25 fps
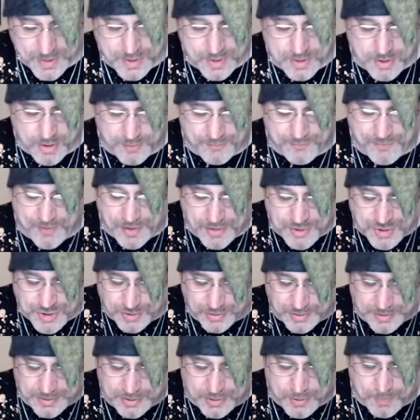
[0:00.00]

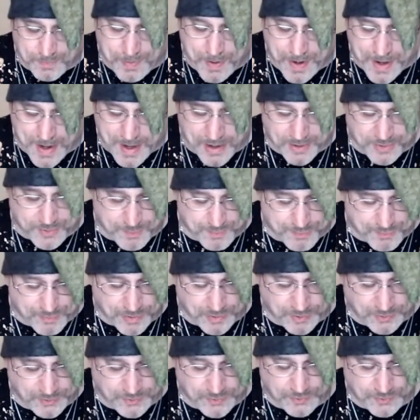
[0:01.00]
Eventually, your path
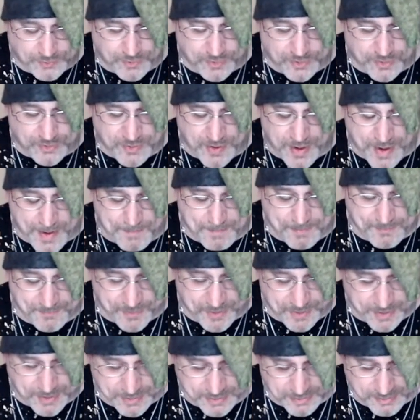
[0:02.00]
brings you to the top of a
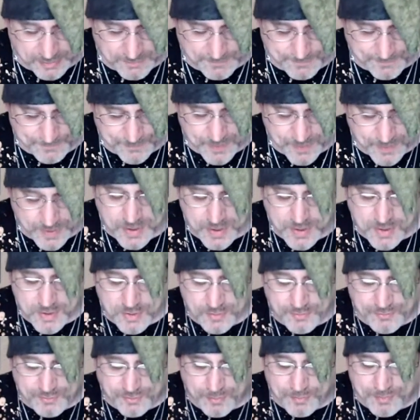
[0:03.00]
hill.
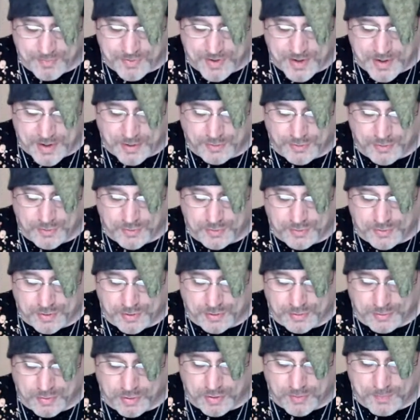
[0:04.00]
From there, you can
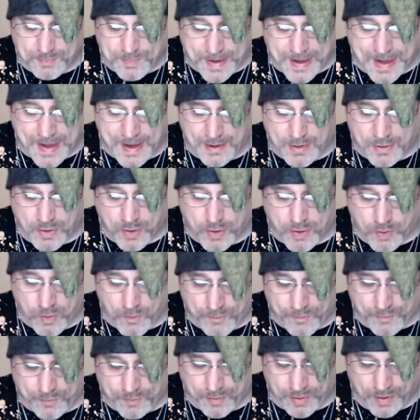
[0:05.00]
look back
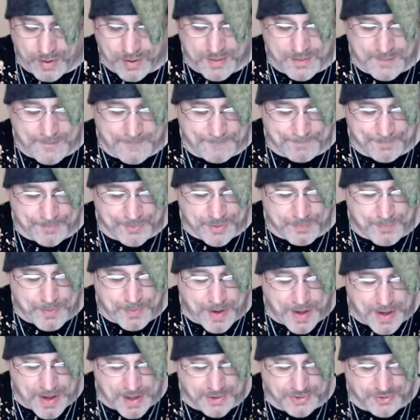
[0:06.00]
over the
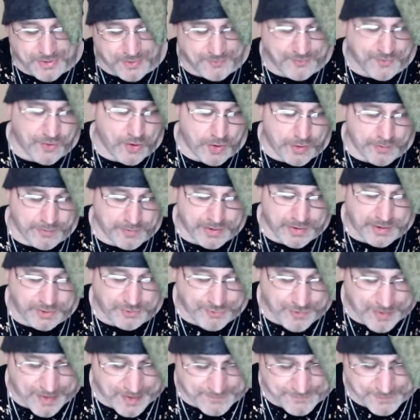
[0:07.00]
path you've already
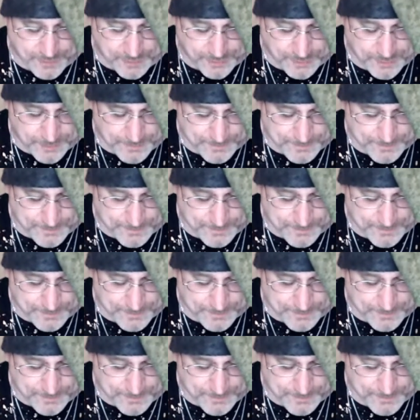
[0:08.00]
traveled,